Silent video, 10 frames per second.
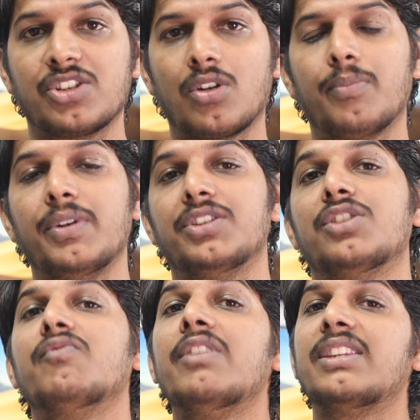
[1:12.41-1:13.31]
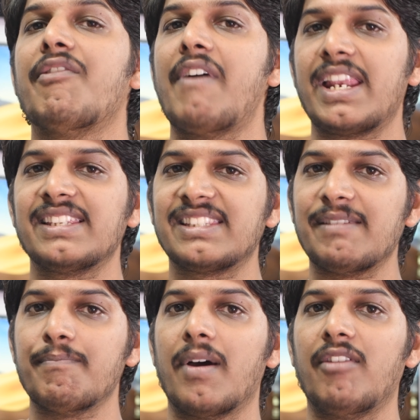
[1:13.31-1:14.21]
desktop PCs with a very
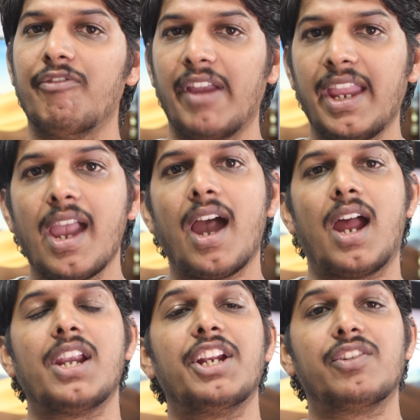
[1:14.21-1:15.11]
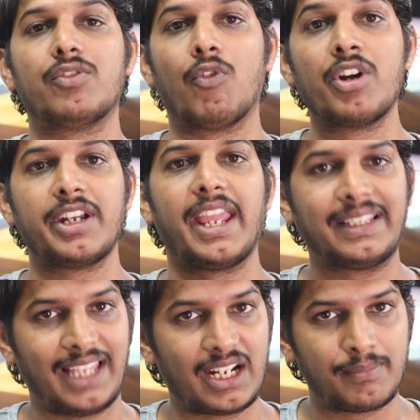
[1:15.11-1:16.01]
simple way, and it won't take
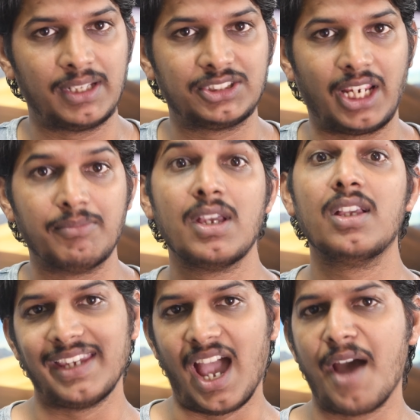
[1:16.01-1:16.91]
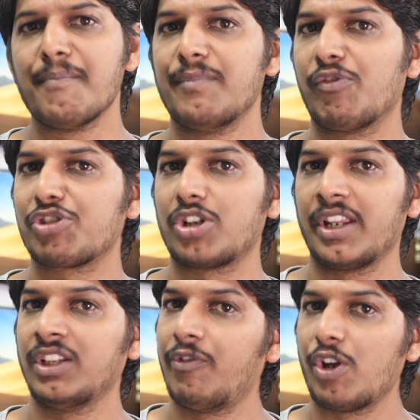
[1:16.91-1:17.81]
that much time. Yeah, before
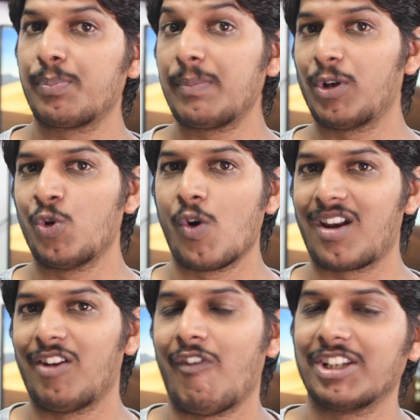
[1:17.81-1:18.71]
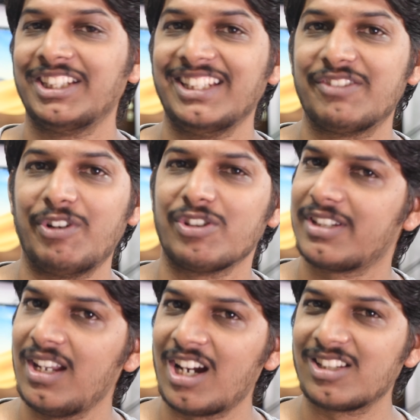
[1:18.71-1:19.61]
starting the video, people who are watching this video
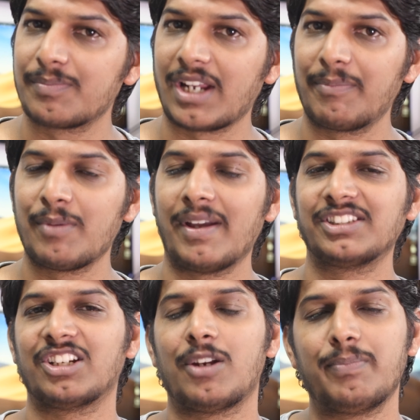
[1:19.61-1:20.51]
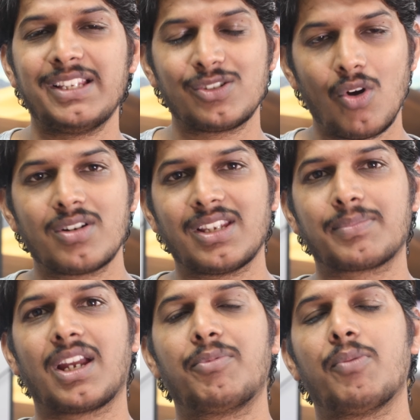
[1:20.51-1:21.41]
still not subscribed to my channel, please go and
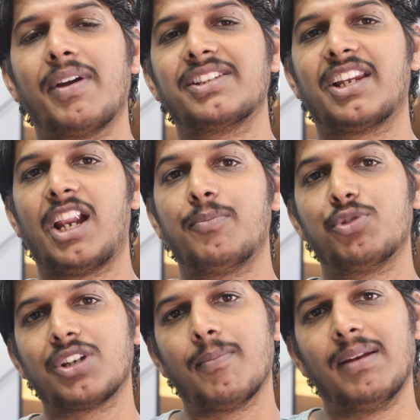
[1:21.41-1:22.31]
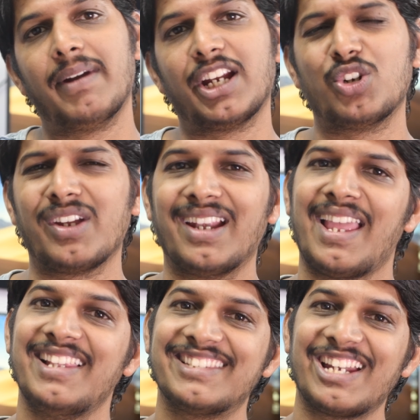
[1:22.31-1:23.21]
subscribe to my channel and push the bell button to get
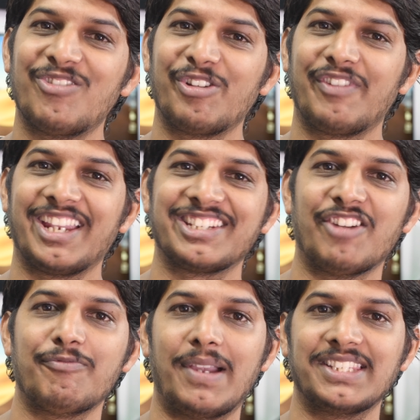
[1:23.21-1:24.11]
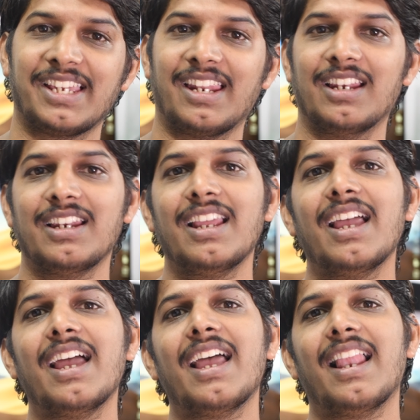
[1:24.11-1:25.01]
instant notification of my channel.
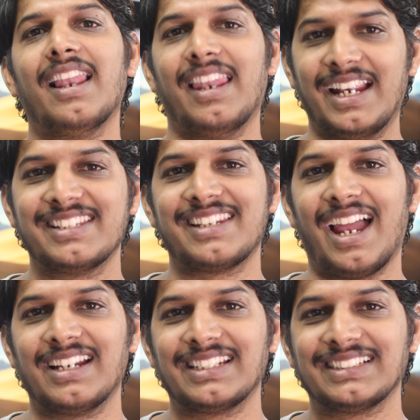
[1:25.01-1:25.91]
Let's start.